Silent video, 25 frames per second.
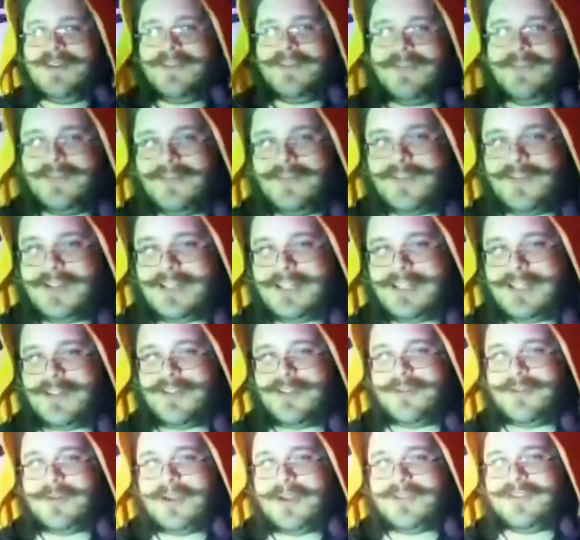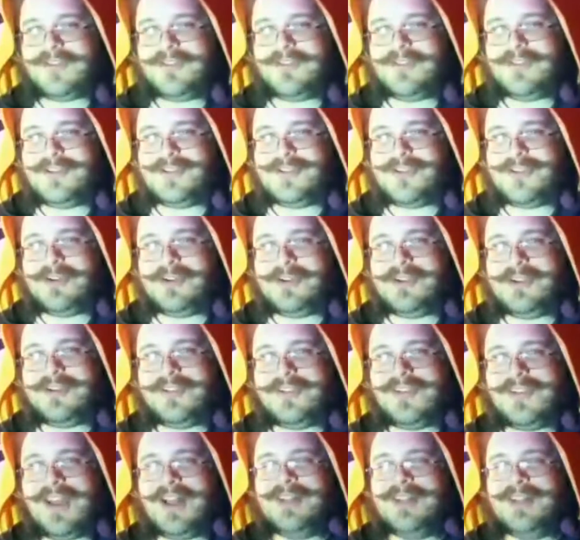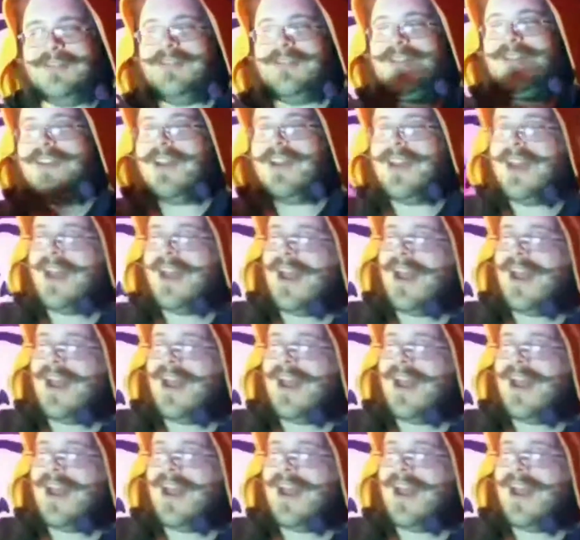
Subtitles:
fill in the rest of the joke yourself.